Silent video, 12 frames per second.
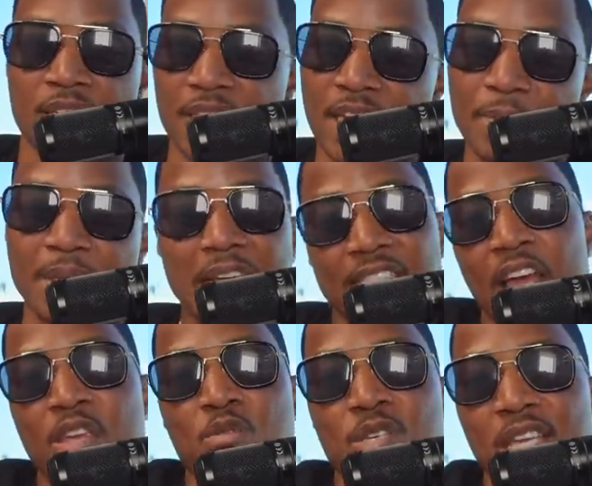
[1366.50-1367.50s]
You know what I mean? That's how
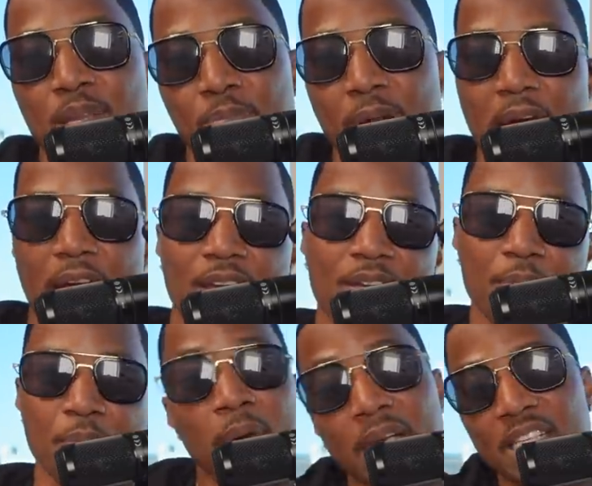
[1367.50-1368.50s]
you get it back.
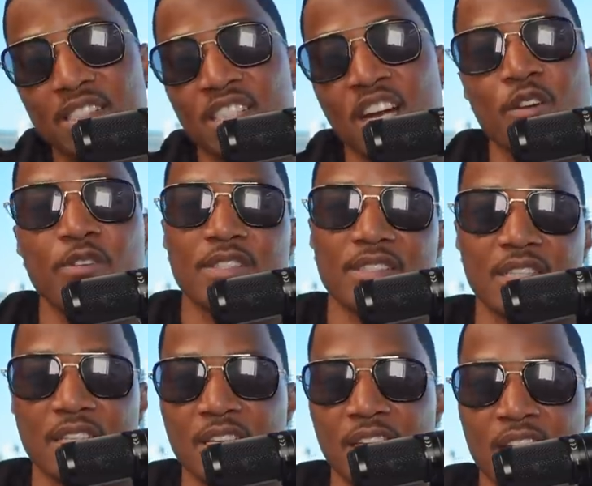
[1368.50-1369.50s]
Money is
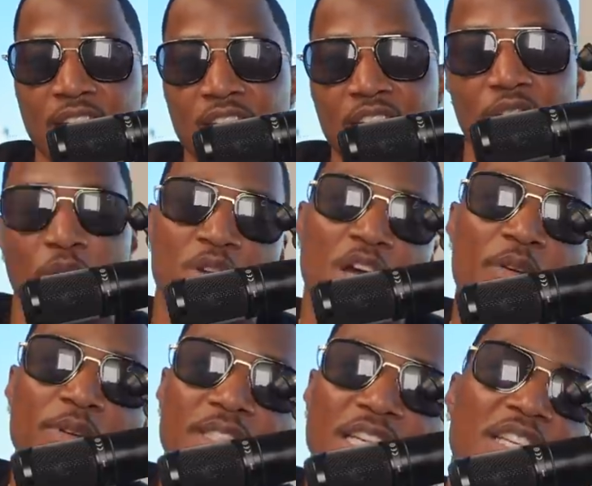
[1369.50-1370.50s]
currency. So
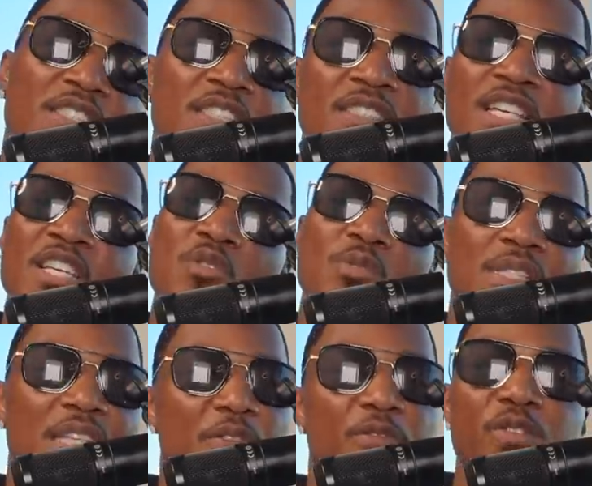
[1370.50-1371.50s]
currency is
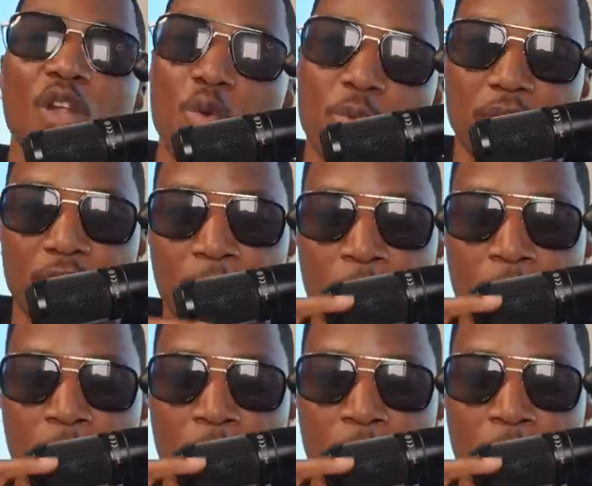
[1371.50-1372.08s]
continuously flowing.